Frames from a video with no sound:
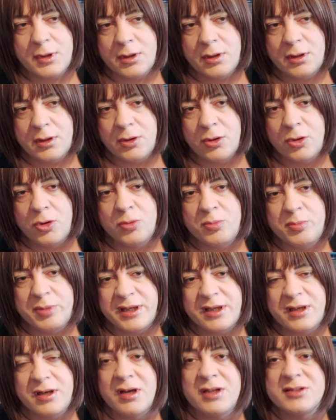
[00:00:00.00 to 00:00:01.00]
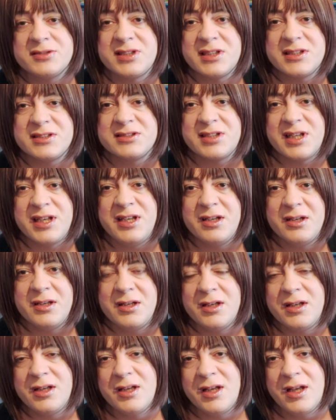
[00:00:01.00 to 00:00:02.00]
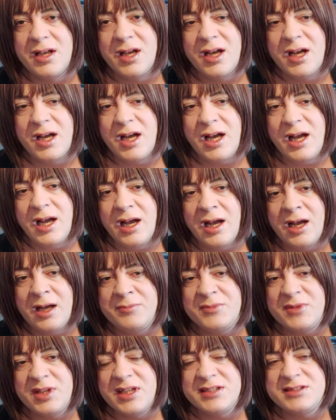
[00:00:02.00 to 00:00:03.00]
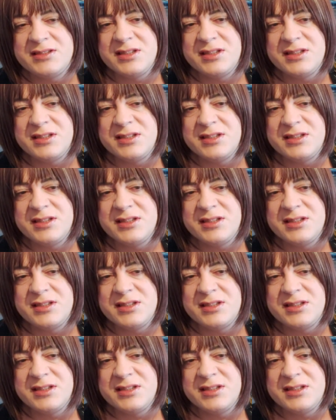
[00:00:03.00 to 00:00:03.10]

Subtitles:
Hornby Class 60. This